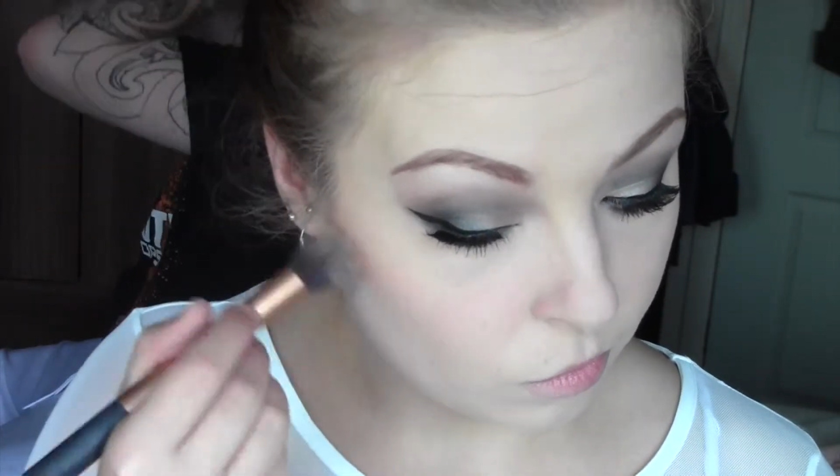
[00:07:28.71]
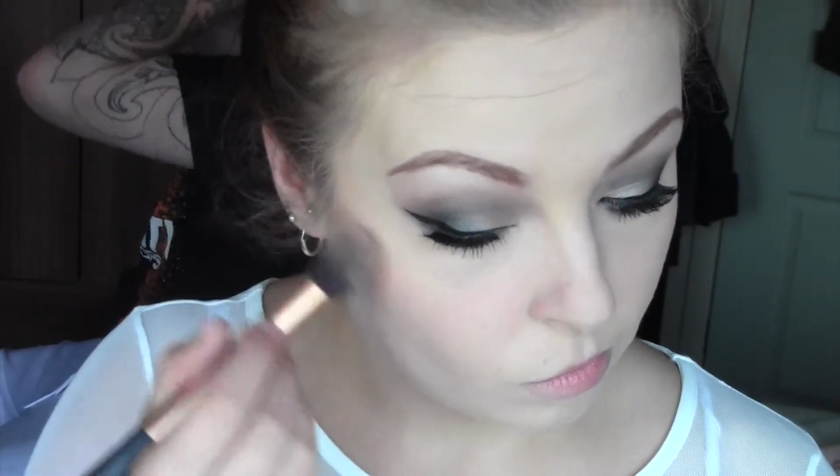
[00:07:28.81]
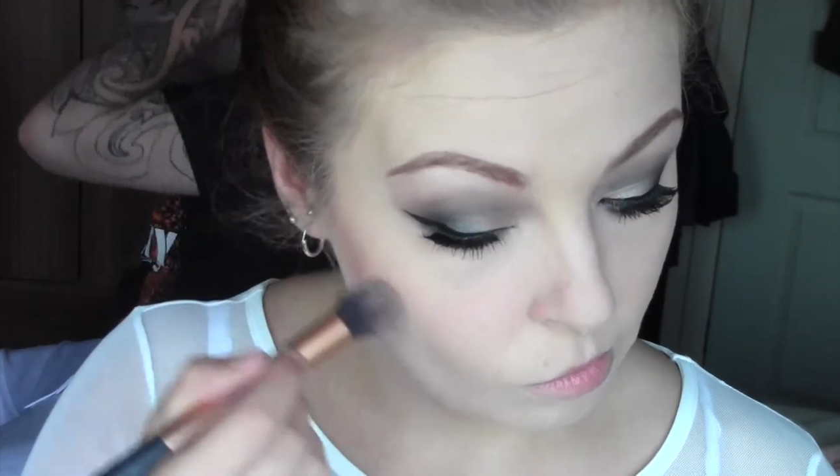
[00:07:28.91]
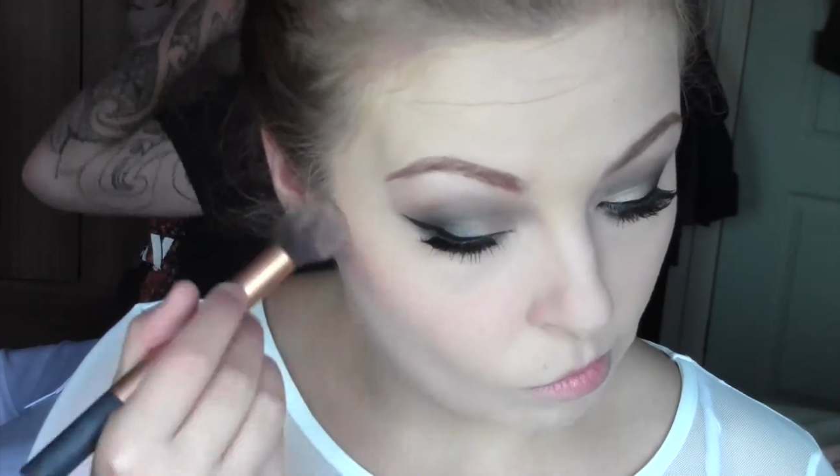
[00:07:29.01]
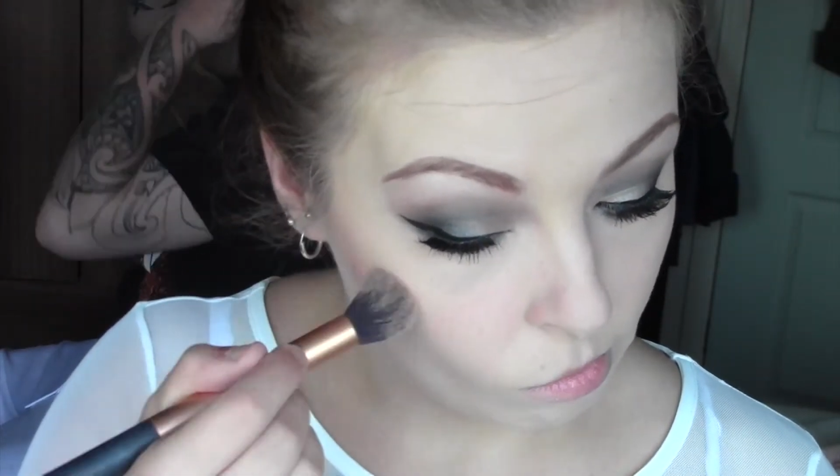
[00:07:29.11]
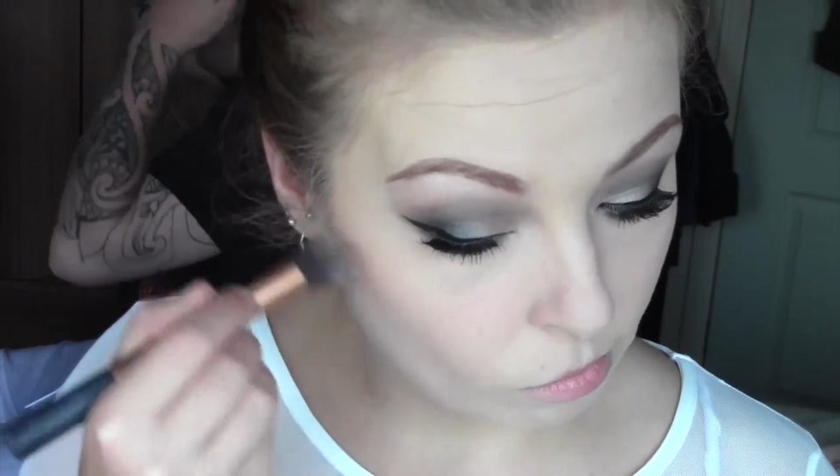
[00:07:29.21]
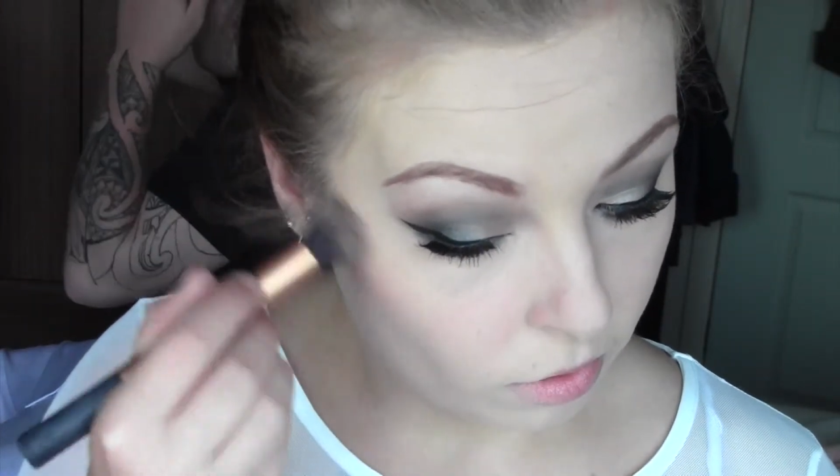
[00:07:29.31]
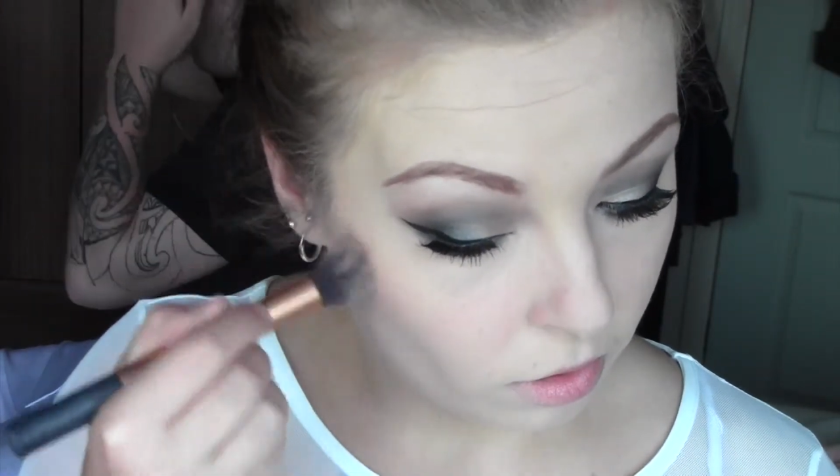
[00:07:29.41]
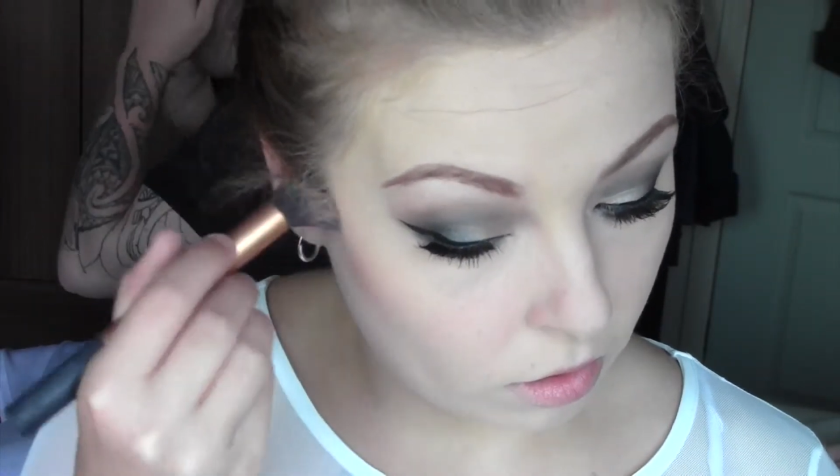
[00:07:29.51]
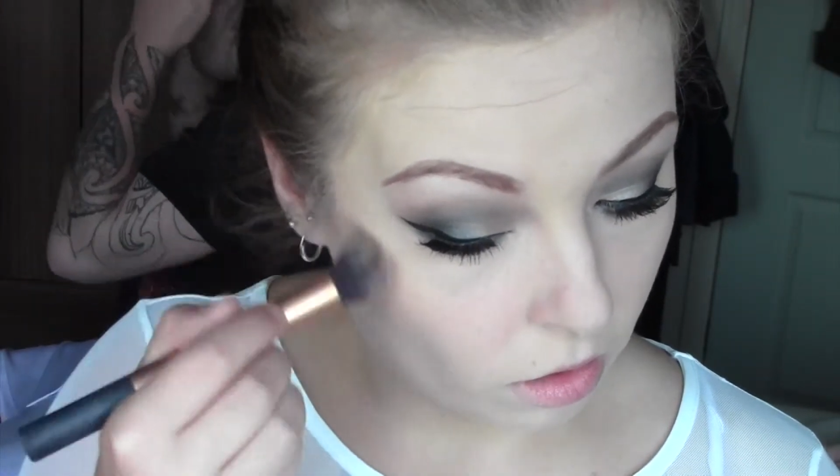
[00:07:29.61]
And then I'm going
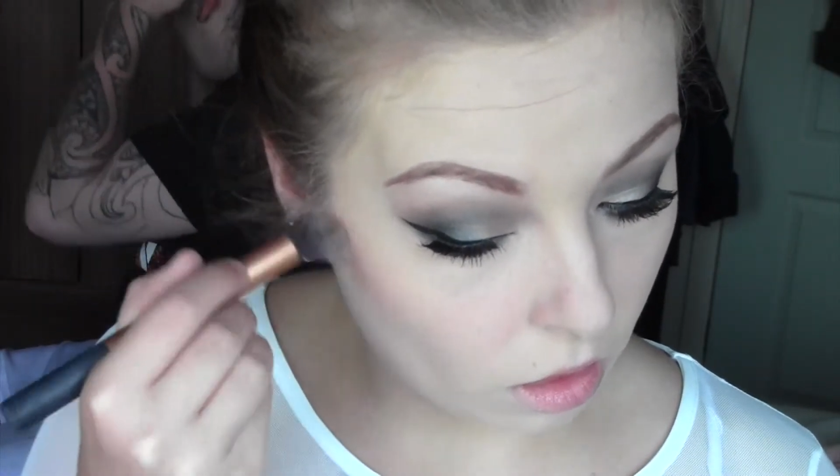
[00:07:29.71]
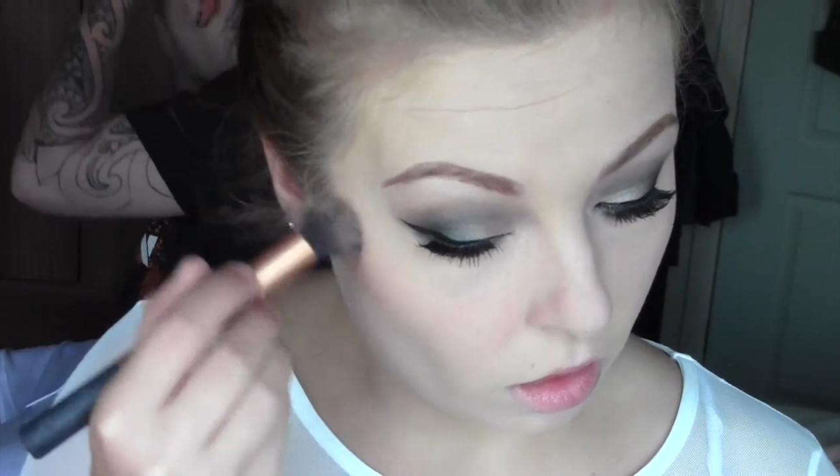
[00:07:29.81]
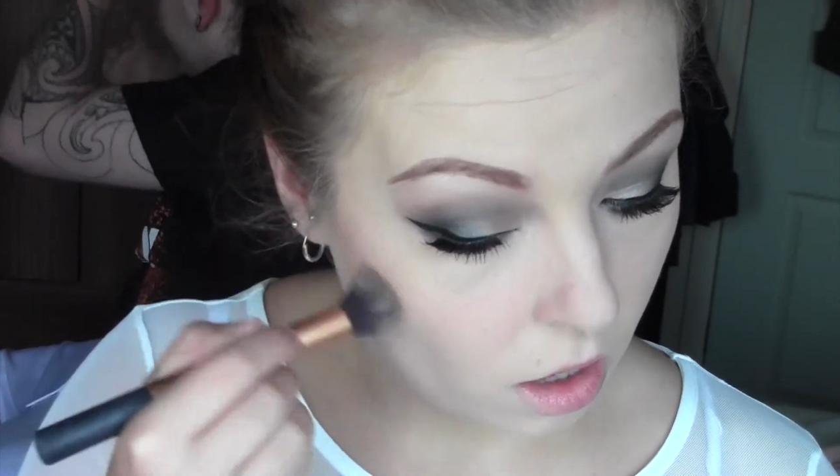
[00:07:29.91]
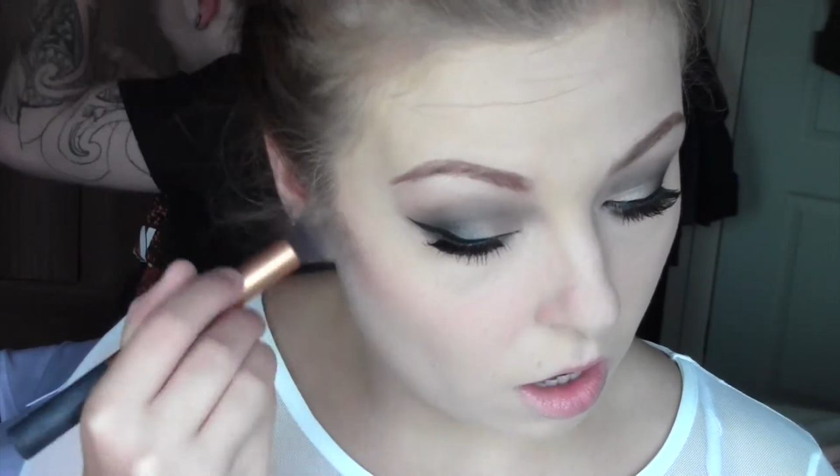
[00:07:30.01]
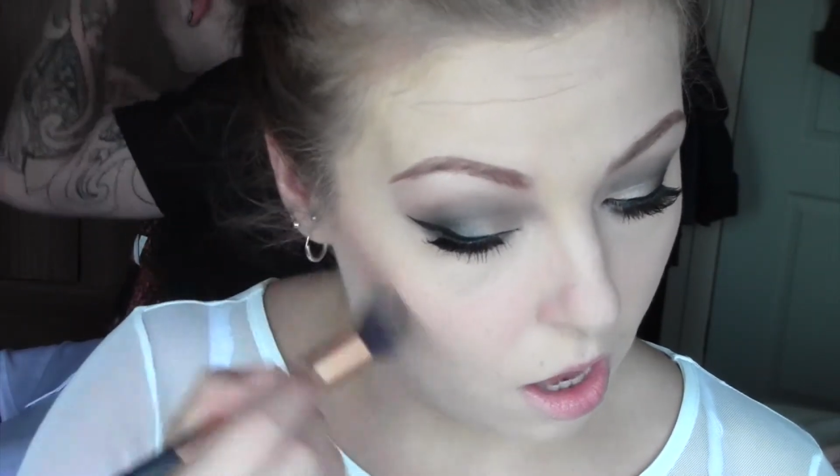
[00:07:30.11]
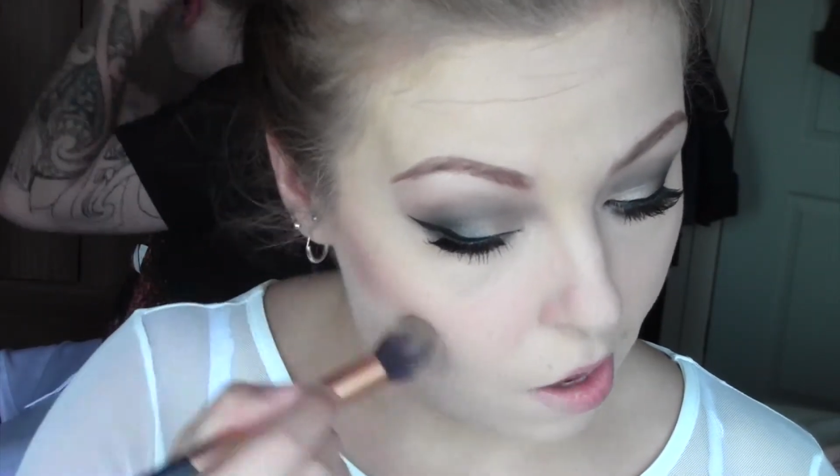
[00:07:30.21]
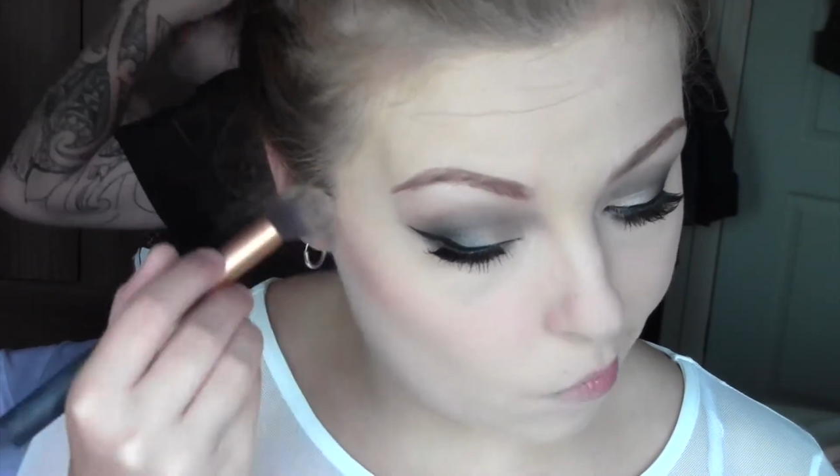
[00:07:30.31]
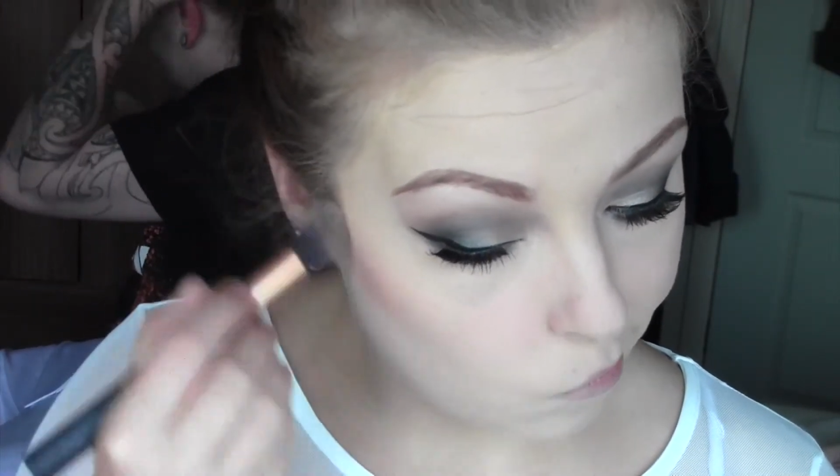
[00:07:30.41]
to do some contouring